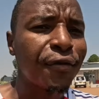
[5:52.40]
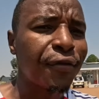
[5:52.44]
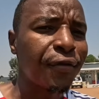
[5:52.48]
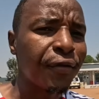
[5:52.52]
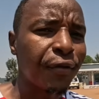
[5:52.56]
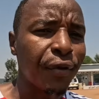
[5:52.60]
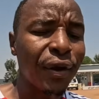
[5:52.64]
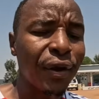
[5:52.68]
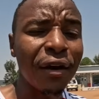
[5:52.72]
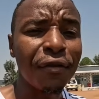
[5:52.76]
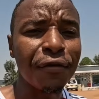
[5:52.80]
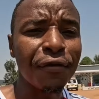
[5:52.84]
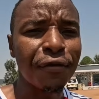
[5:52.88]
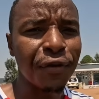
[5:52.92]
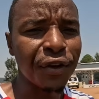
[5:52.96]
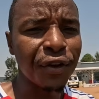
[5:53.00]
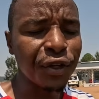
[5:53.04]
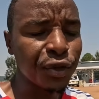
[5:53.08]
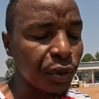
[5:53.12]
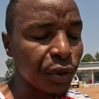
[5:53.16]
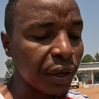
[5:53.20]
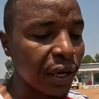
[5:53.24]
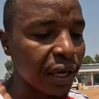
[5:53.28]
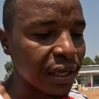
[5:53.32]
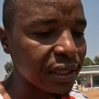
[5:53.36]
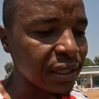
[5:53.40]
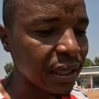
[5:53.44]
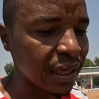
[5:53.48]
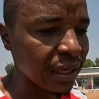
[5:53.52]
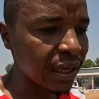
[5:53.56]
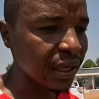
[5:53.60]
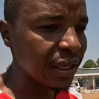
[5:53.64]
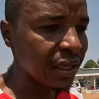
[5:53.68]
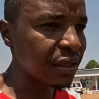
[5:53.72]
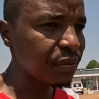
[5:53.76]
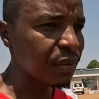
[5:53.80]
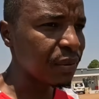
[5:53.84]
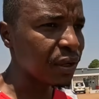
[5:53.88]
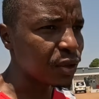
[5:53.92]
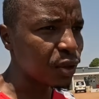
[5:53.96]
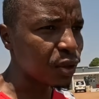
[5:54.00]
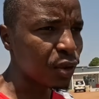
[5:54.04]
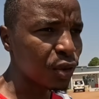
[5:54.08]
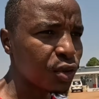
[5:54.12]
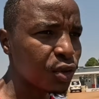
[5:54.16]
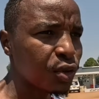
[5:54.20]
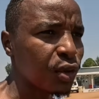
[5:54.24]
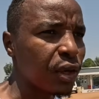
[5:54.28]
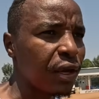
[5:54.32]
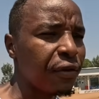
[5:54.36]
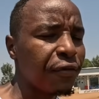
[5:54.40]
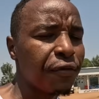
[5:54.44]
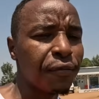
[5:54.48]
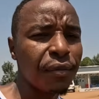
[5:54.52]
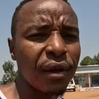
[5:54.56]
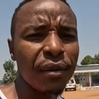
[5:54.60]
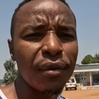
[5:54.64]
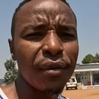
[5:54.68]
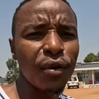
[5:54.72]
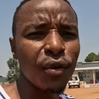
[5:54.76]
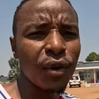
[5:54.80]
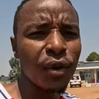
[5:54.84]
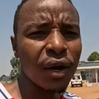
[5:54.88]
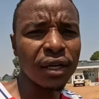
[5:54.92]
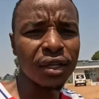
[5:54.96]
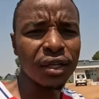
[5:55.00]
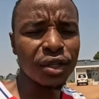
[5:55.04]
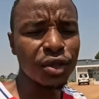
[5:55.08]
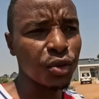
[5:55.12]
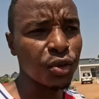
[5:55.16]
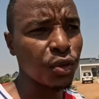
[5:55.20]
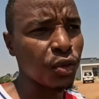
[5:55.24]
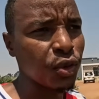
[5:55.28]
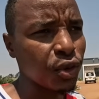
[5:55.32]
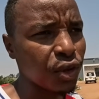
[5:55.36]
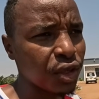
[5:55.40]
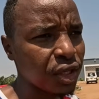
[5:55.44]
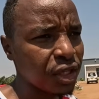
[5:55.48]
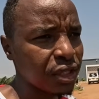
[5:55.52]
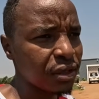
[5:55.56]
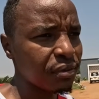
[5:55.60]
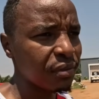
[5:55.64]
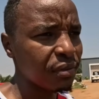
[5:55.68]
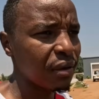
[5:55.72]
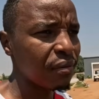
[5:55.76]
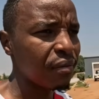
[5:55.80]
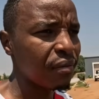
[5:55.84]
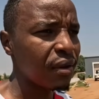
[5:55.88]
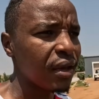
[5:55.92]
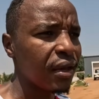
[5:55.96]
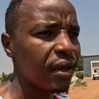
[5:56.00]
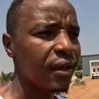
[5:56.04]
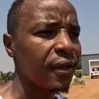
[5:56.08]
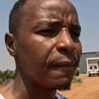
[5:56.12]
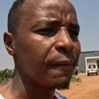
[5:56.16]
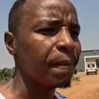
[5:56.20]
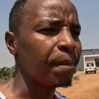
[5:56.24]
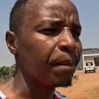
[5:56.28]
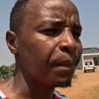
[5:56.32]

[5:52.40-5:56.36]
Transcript: We have free-to-air channels, but also if maybe you want to watch, maybe